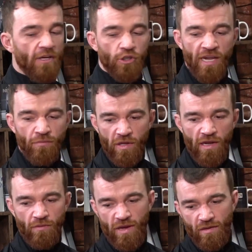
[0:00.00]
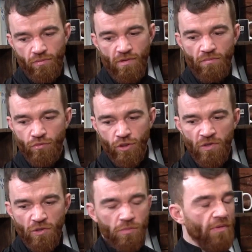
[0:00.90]
Because I wouldn't
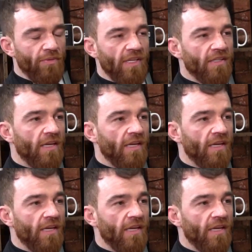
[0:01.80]
speak to people like that.